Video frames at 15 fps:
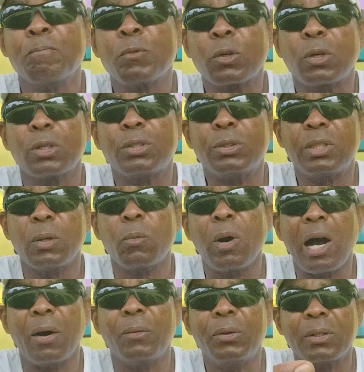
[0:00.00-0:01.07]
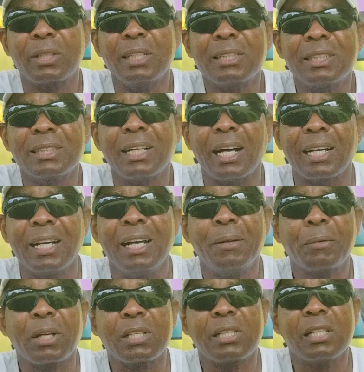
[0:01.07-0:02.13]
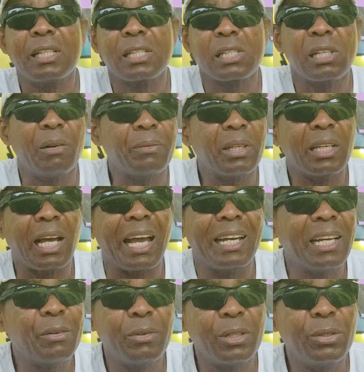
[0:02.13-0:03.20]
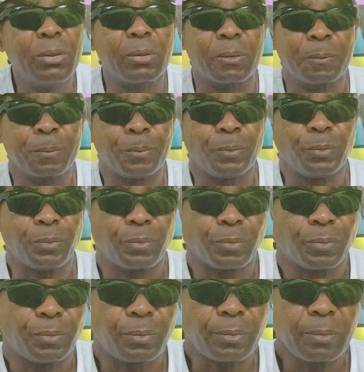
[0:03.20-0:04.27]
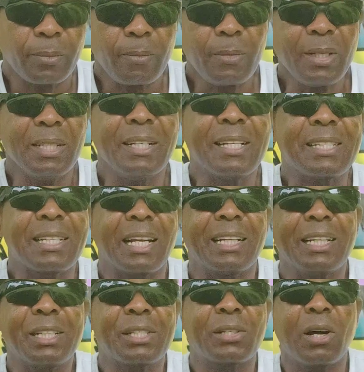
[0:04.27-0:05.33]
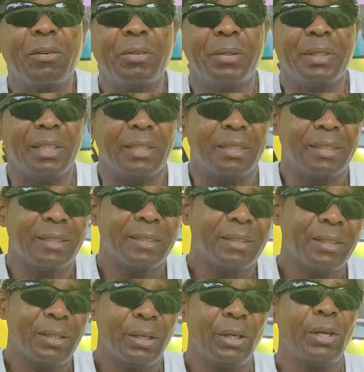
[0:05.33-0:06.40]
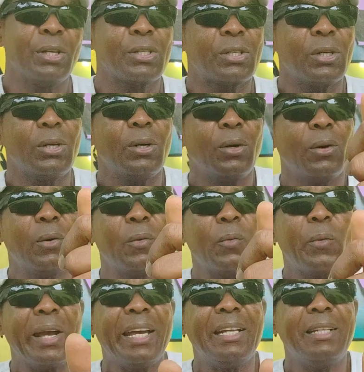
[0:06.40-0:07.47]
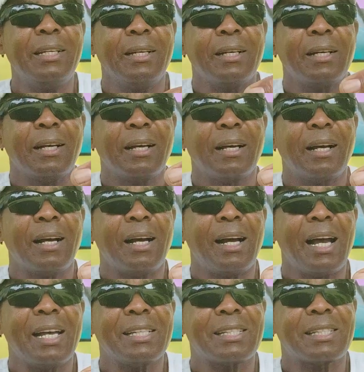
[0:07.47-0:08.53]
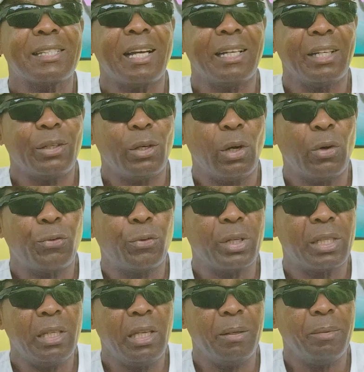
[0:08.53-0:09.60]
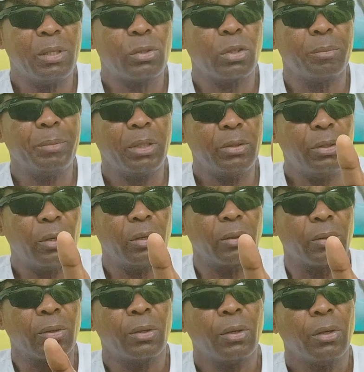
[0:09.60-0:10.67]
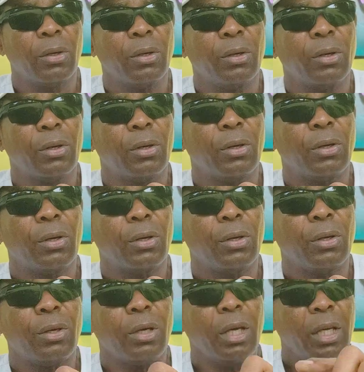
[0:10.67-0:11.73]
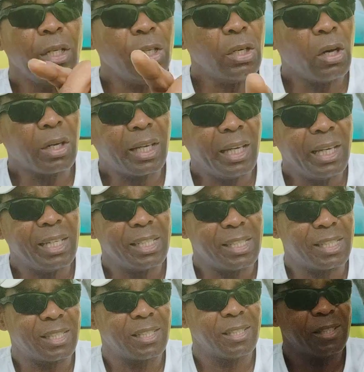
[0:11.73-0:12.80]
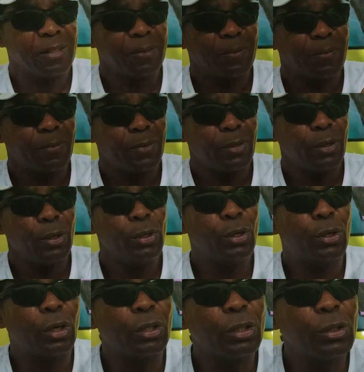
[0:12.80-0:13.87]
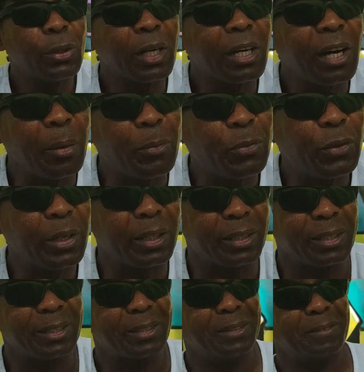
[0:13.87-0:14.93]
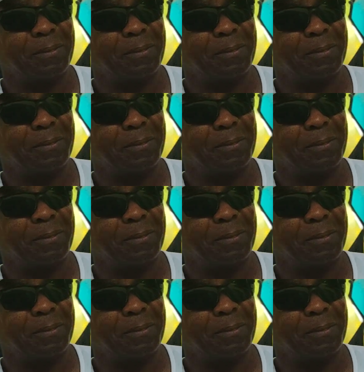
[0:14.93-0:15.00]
because you see, wow, look, this is that. Because it is something I never knew. And I started discovering it. So when I started off with him, he told me, no, in your case, you're going to do a cup first.